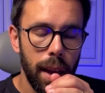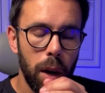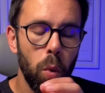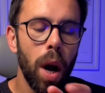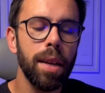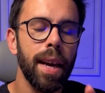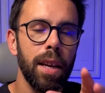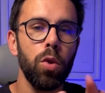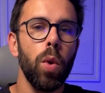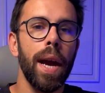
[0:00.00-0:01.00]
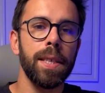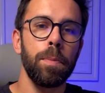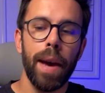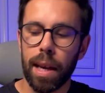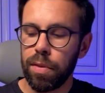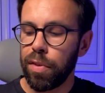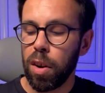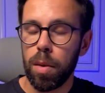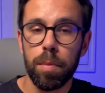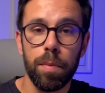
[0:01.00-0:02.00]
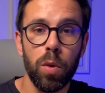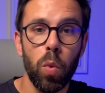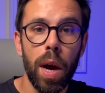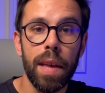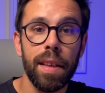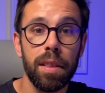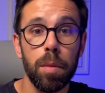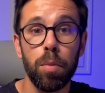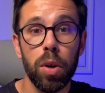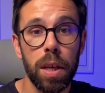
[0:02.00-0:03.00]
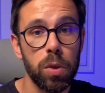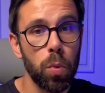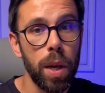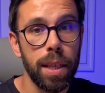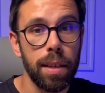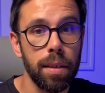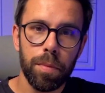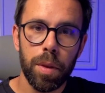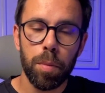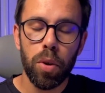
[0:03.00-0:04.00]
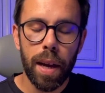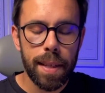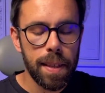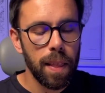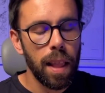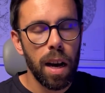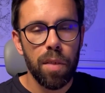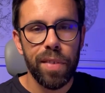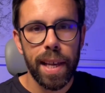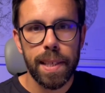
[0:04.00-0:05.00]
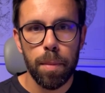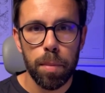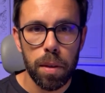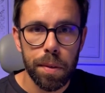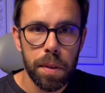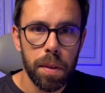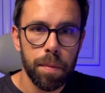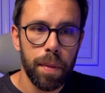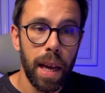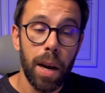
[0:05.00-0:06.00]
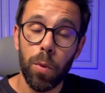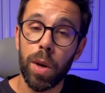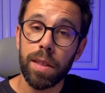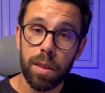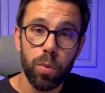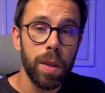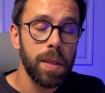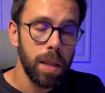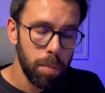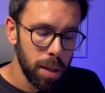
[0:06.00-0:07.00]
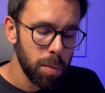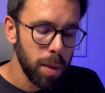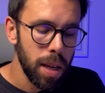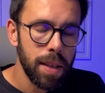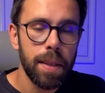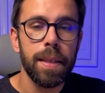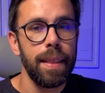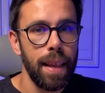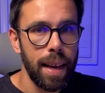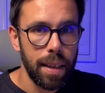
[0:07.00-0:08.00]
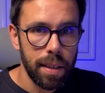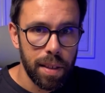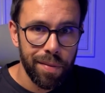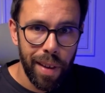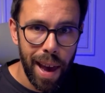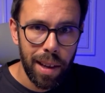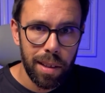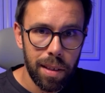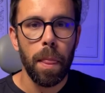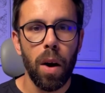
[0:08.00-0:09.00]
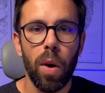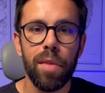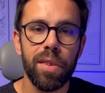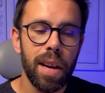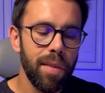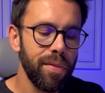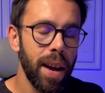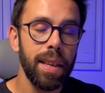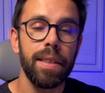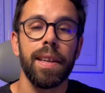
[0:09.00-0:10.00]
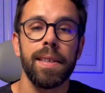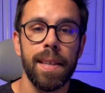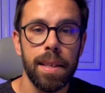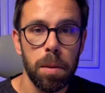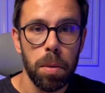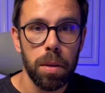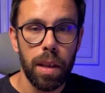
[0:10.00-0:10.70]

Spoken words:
And what can you expect from the way that the book is written? The book has a lot of examples. They are written with C++, that is a fact. However, I find it accessible.